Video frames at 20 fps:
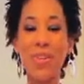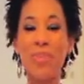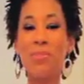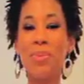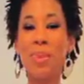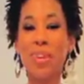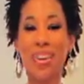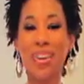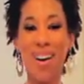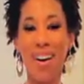
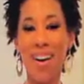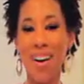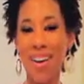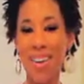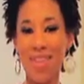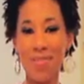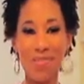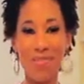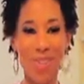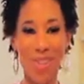
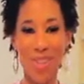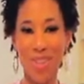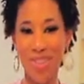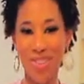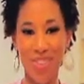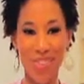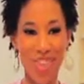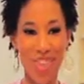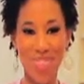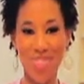Pecan milk
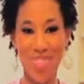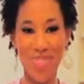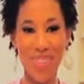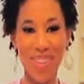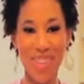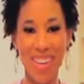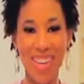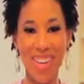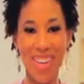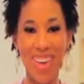
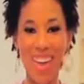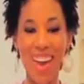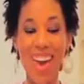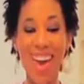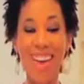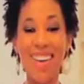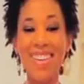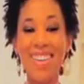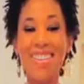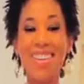recipe.
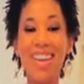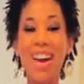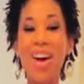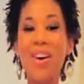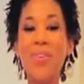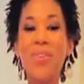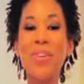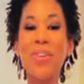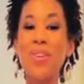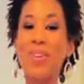
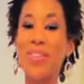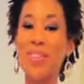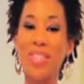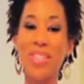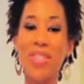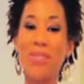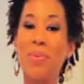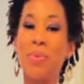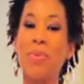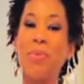Now we're
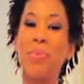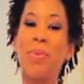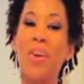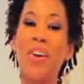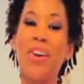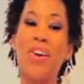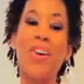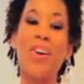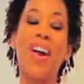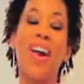going to
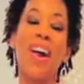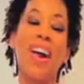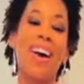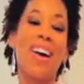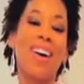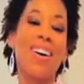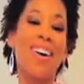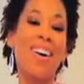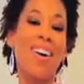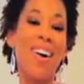prepare
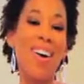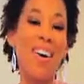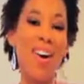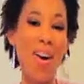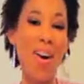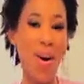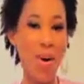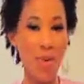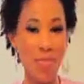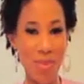
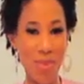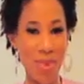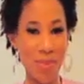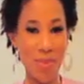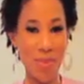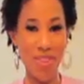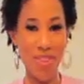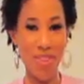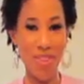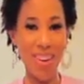
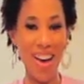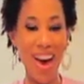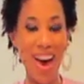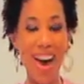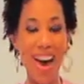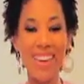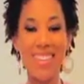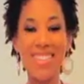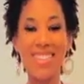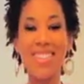almond milk.
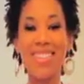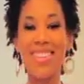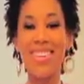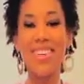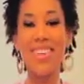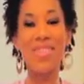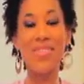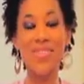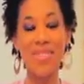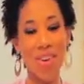I
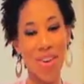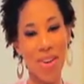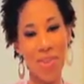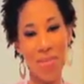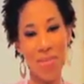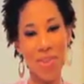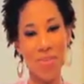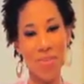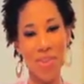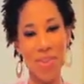love
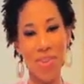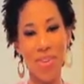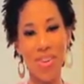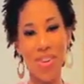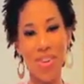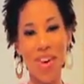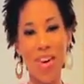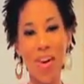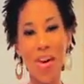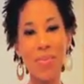almond
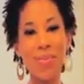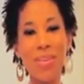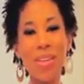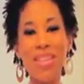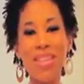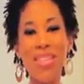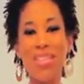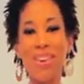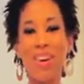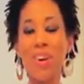milk.
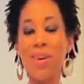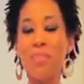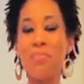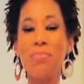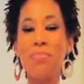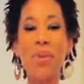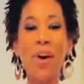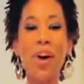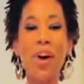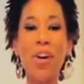Almonds
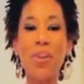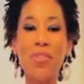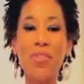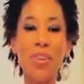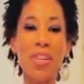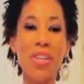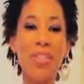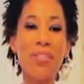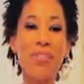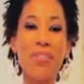are
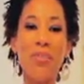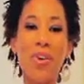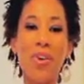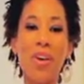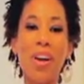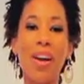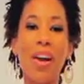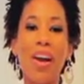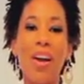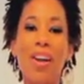perfect for